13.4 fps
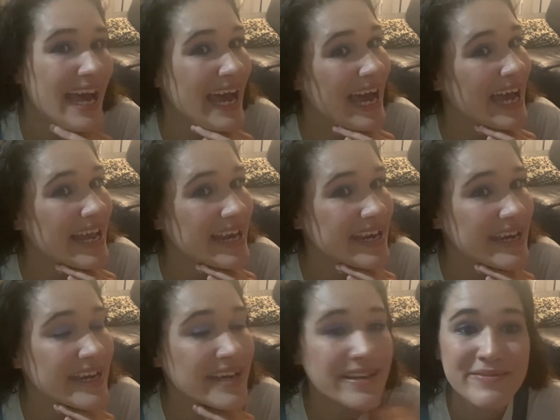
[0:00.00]

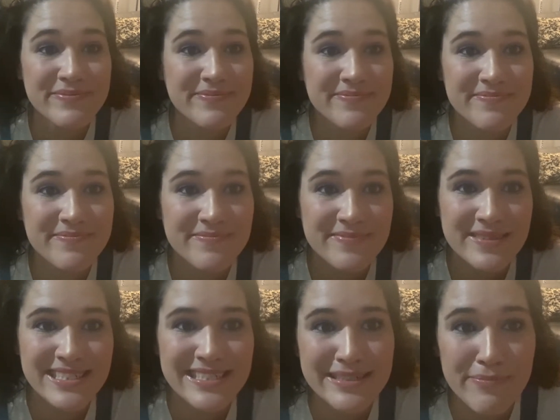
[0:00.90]
And
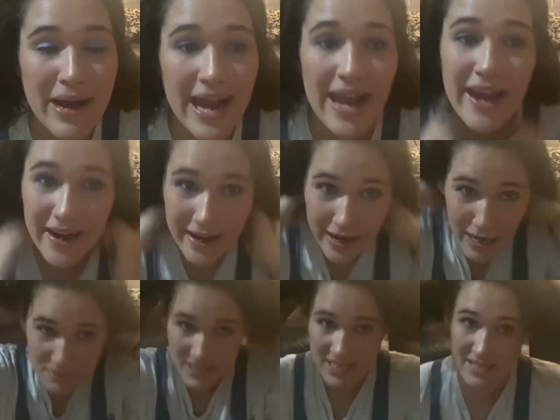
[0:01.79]
my hair,
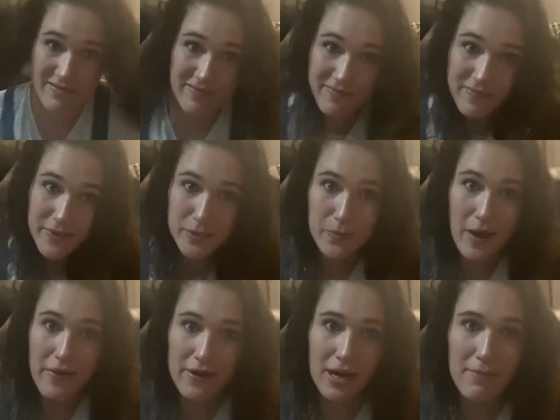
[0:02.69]
I mean, this
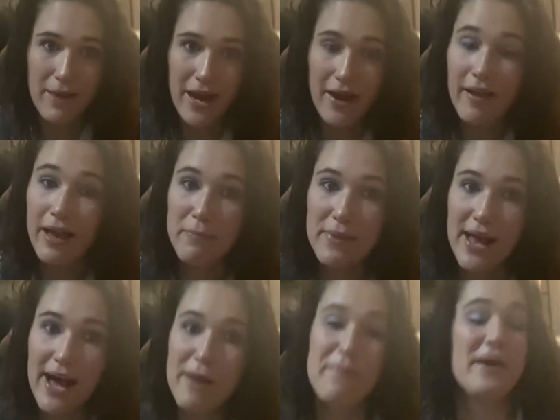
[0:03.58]
weather got my hair like
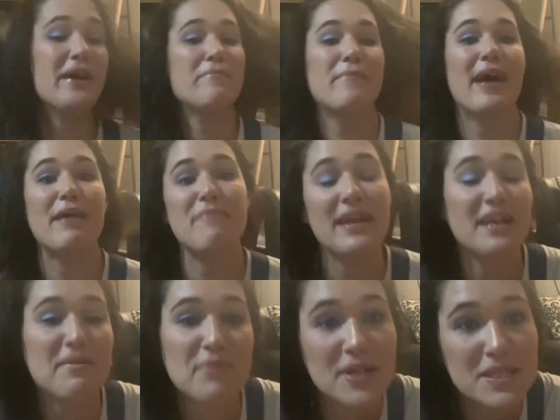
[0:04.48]
blah, but my
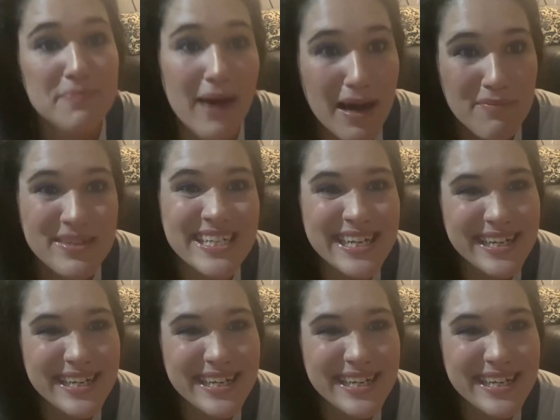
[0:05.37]
makeup looks bomb.